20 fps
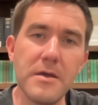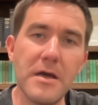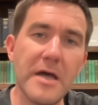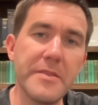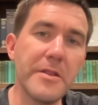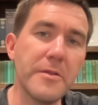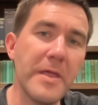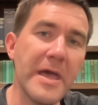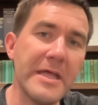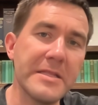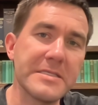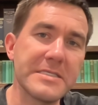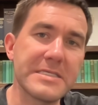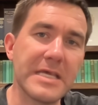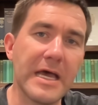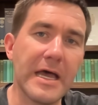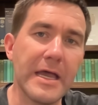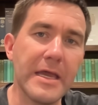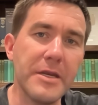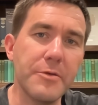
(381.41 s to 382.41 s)
On the Latin
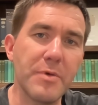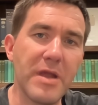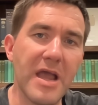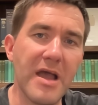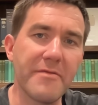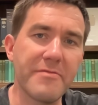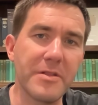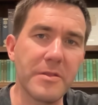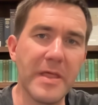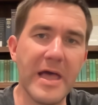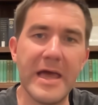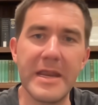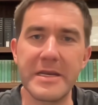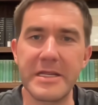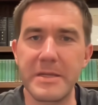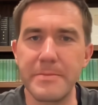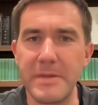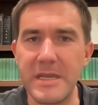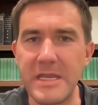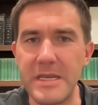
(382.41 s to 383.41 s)
side, we have the Latin
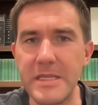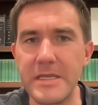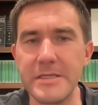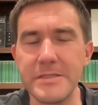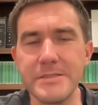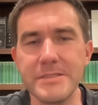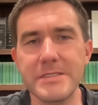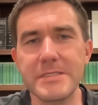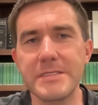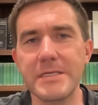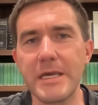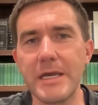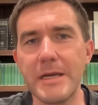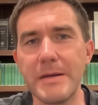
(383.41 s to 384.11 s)
comedians,